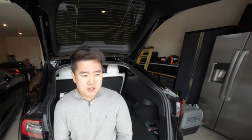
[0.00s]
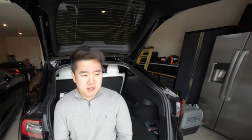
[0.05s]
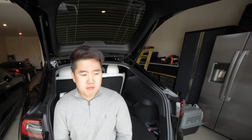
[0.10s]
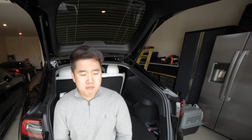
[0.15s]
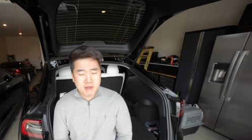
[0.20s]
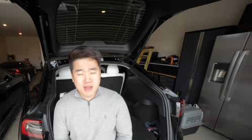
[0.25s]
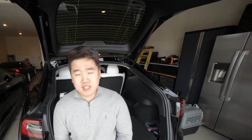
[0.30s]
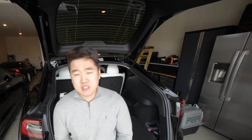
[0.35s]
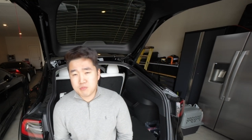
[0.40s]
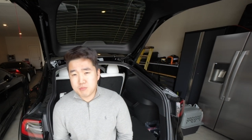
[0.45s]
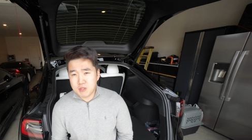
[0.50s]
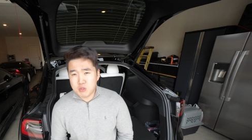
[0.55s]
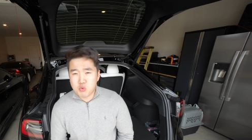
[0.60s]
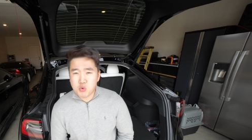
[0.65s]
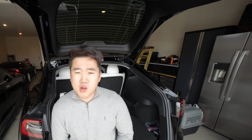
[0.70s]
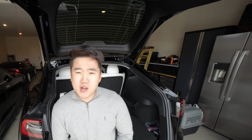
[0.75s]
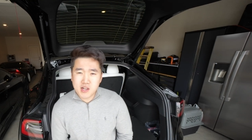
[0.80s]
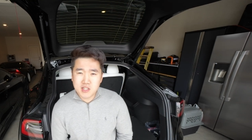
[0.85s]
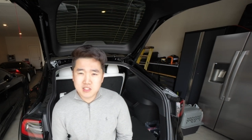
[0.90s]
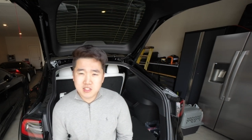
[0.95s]
Max speed
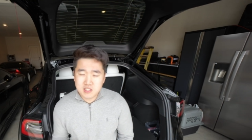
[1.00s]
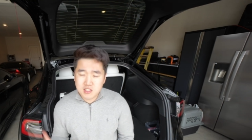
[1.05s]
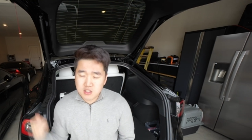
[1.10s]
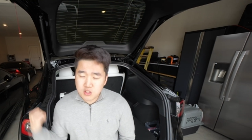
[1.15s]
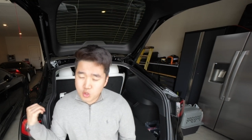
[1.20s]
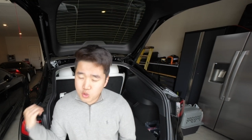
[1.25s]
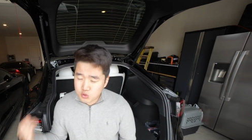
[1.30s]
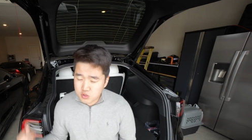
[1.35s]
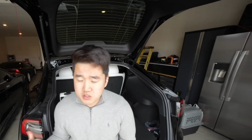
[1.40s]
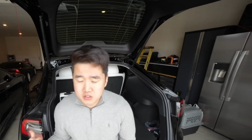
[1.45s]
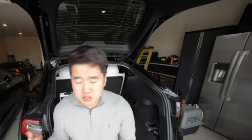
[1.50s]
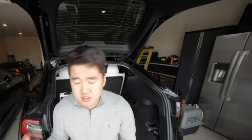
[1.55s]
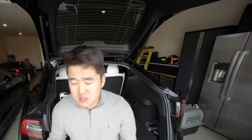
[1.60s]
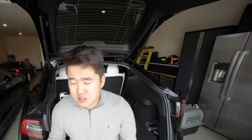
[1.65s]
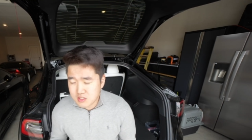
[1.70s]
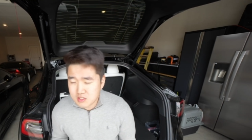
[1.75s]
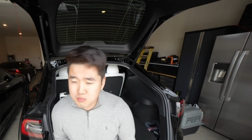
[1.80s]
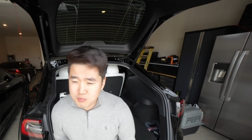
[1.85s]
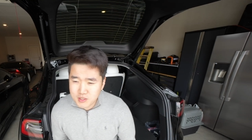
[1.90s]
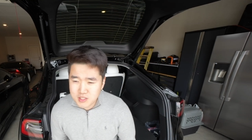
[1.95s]
rods, lowering
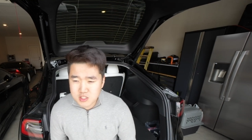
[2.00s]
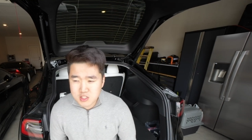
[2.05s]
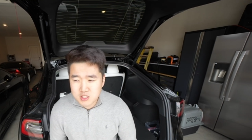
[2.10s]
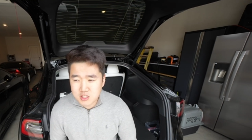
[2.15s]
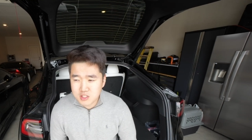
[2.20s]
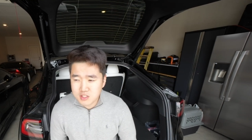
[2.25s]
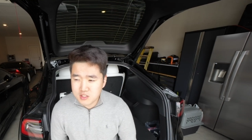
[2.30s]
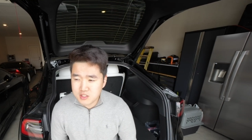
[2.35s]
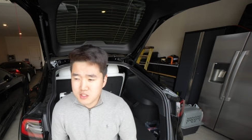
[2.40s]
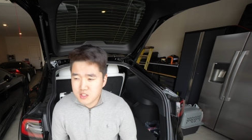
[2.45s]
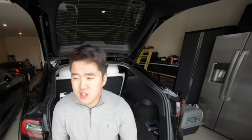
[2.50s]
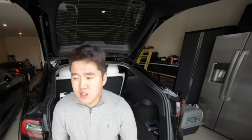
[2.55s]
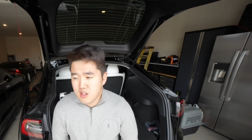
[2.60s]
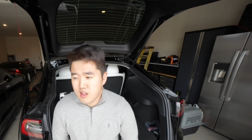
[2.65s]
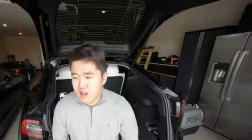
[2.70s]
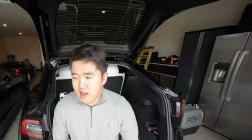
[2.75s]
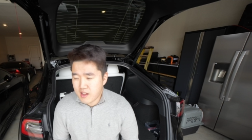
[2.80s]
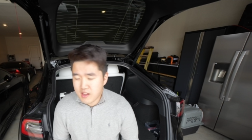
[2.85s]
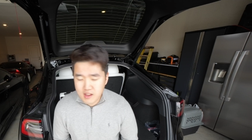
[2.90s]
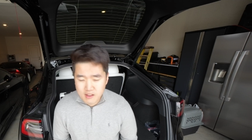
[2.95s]
suspension.
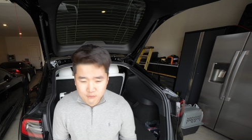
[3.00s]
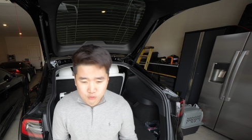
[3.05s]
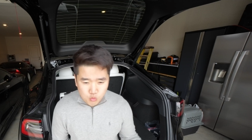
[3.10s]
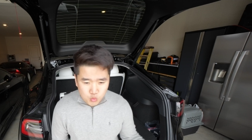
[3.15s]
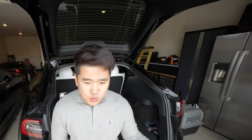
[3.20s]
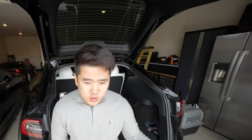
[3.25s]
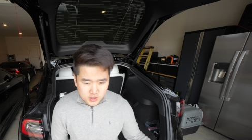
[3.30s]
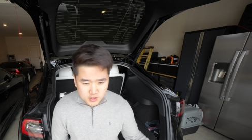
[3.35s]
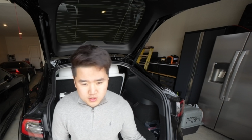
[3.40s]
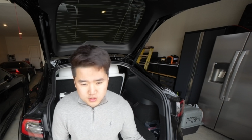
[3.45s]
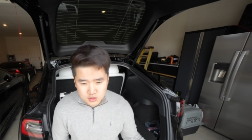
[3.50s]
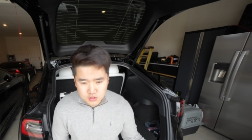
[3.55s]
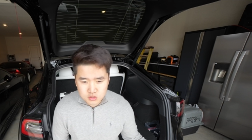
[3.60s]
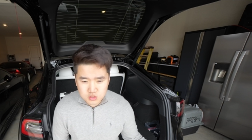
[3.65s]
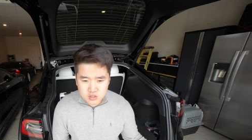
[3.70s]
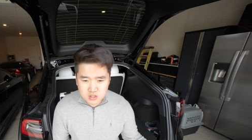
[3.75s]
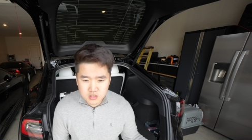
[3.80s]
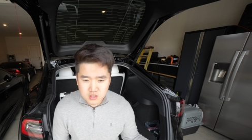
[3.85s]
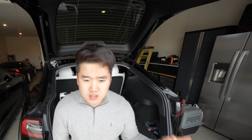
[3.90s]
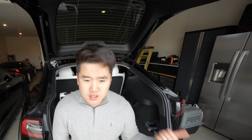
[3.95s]
I have
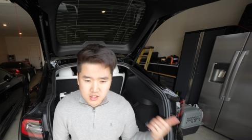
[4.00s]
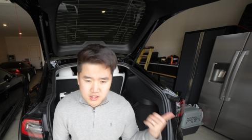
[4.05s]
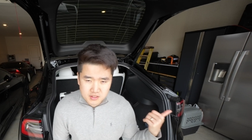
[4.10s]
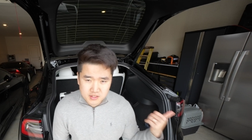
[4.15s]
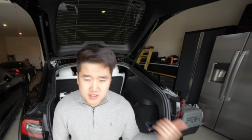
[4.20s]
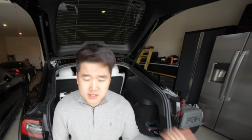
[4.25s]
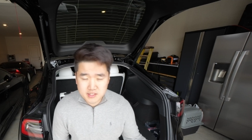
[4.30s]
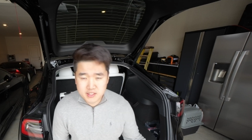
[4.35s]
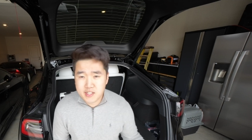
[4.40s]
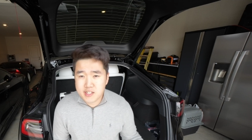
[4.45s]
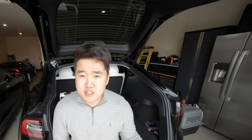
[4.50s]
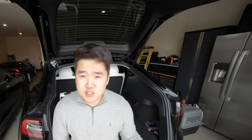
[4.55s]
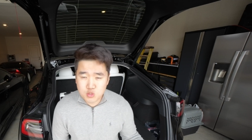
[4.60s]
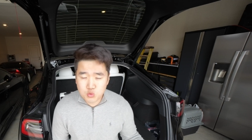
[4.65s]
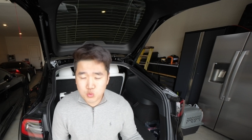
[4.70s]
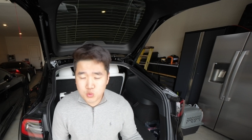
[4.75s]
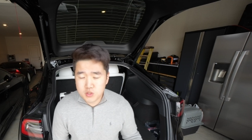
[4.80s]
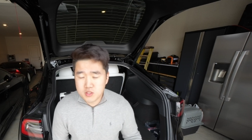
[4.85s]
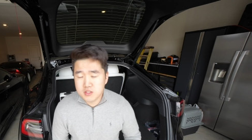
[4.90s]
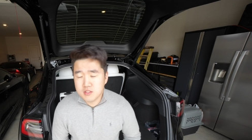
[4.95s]
wheels, the
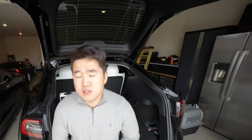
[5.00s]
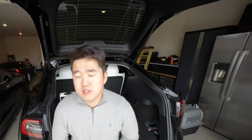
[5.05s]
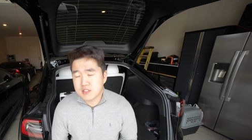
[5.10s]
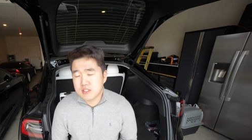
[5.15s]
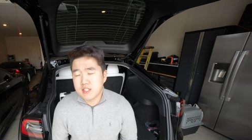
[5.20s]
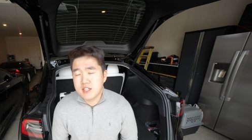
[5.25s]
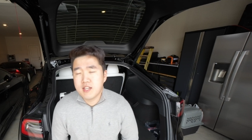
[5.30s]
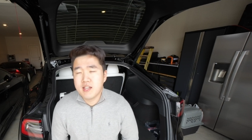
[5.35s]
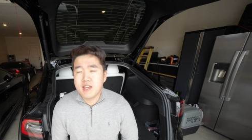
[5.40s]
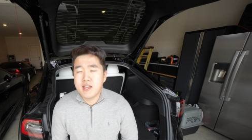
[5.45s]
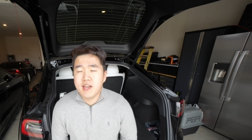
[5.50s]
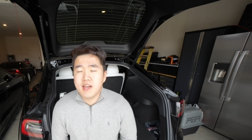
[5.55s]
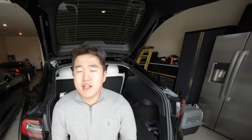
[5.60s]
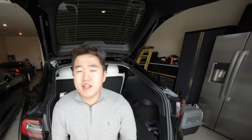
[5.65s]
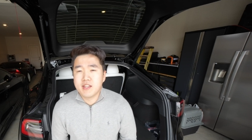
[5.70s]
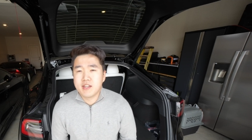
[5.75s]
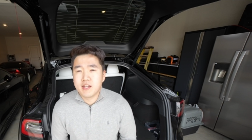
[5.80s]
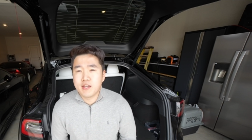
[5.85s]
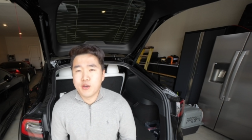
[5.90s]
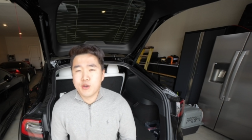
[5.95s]
induction wheels. And
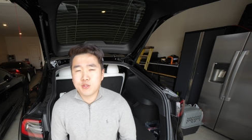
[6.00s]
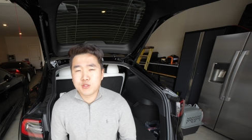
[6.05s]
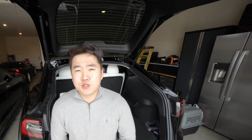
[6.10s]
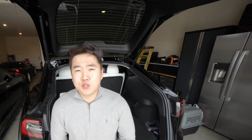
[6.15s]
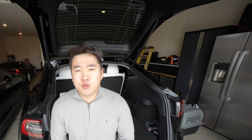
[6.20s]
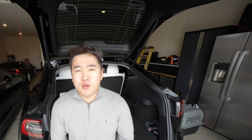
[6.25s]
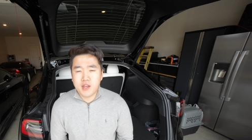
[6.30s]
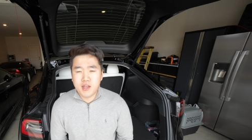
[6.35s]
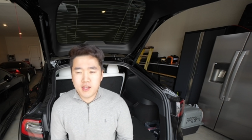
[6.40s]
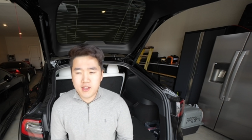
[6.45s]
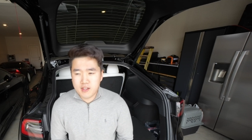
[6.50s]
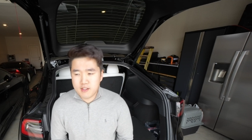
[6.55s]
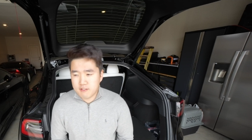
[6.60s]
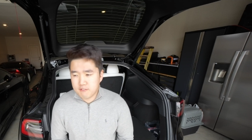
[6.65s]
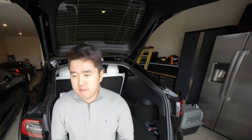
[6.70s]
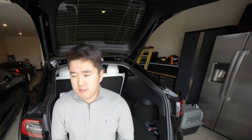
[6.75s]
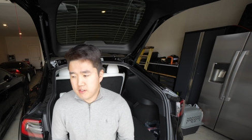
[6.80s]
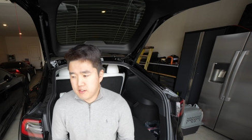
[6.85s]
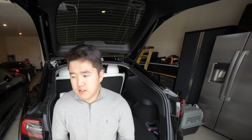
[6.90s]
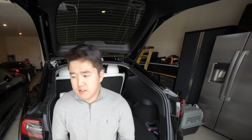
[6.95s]
then I also have